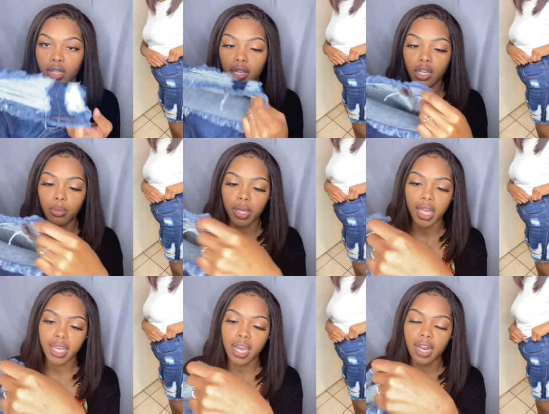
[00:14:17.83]
them and
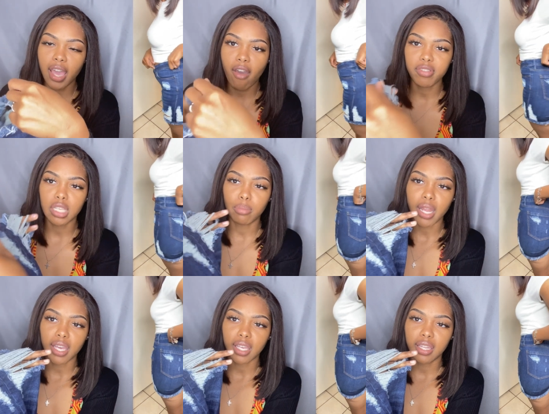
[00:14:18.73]
they kind of have some
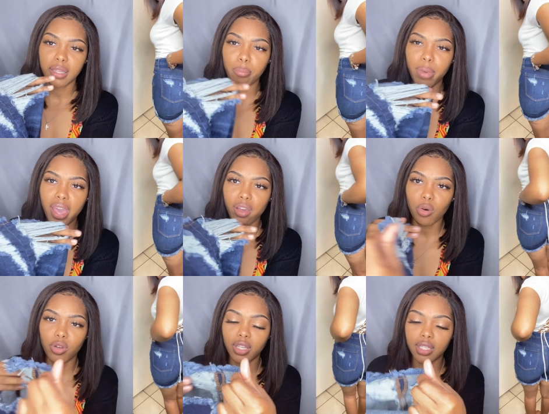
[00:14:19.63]
like in the back
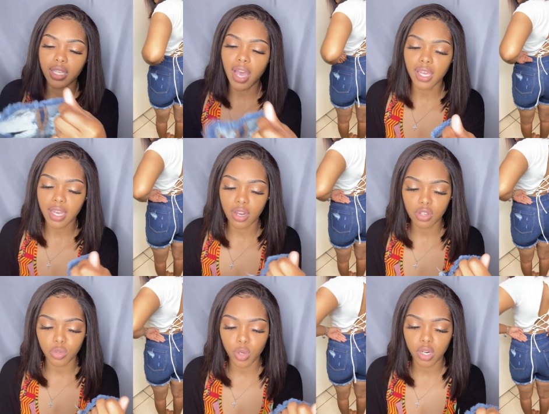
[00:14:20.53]
on the side kind
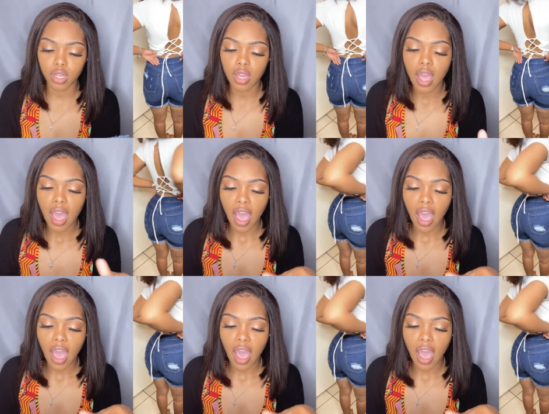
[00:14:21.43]
of sort of